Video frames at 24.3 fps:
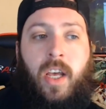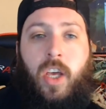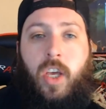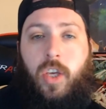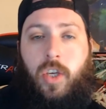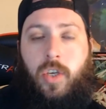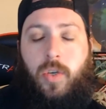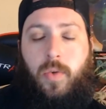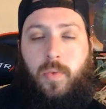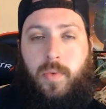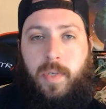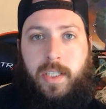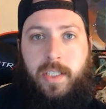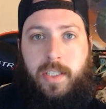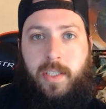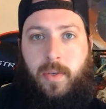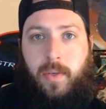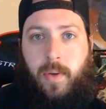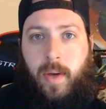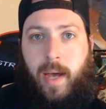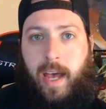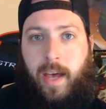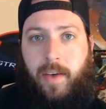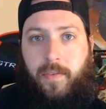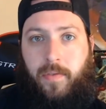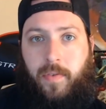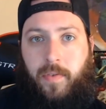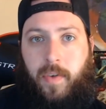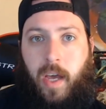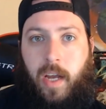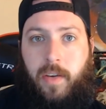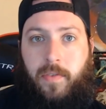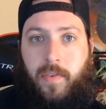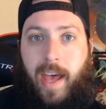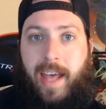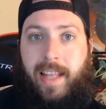you need to have kind
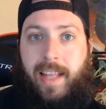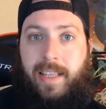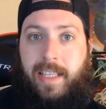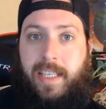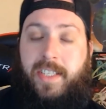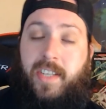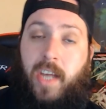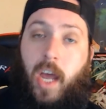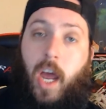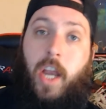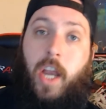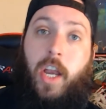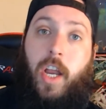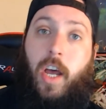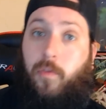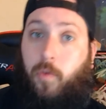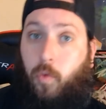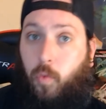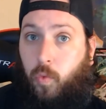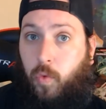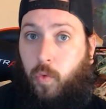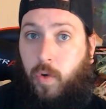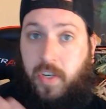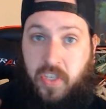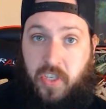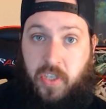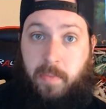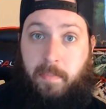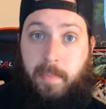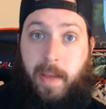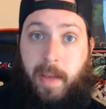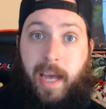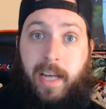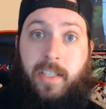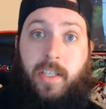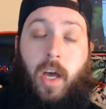of at least enough
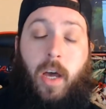respect